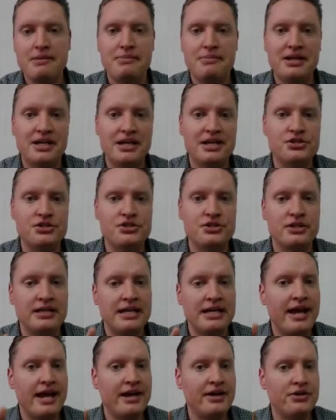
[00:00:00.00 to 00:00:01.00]
because
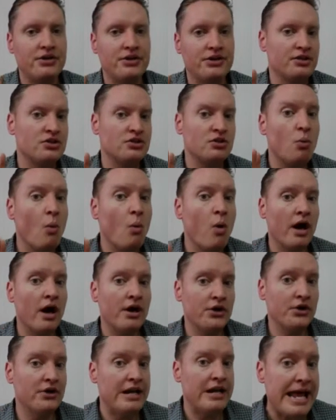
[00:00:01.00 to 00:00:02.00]
the editor doesn't
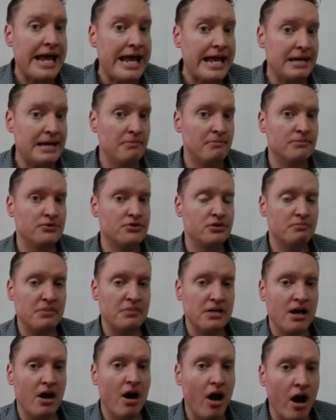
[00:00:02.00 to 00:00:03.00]
want your name to
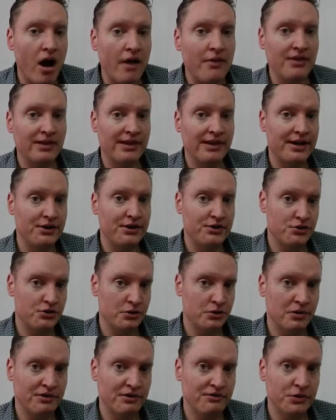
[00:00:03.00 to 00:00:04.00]
be on the letter to
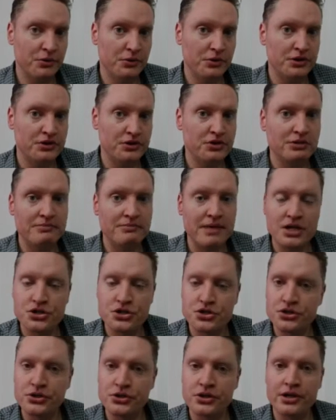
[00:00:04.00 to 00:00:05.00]
the reviewers. So make
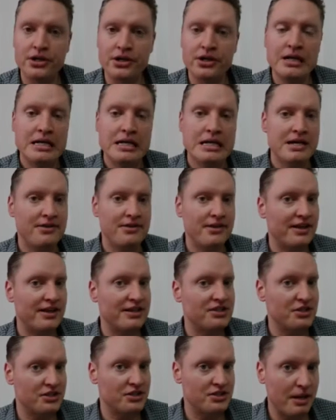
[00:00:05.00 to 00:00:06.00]
sure that
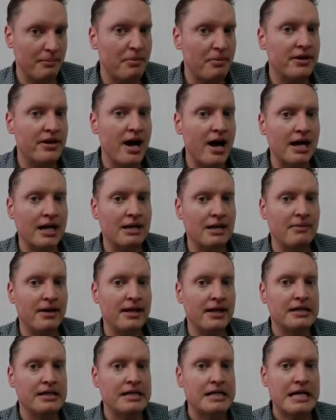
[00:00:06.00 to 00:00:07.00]
that's a separate
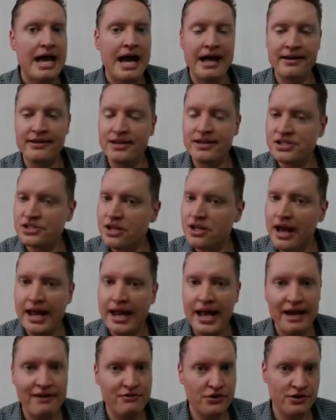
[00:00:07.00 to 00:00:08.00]
document and does
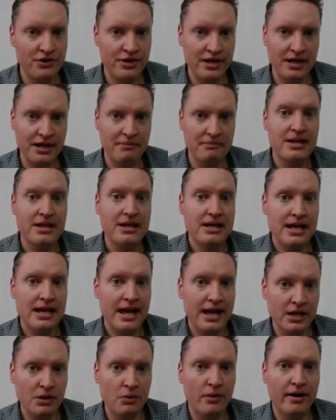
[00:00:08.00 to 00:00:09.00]
not have your name
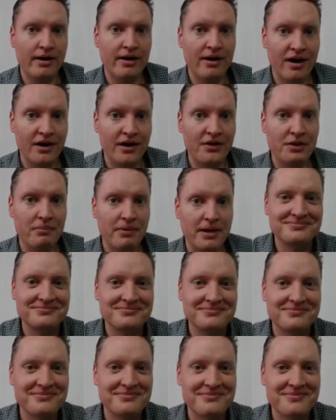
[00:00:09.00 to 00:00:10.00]
anywhere on the paper.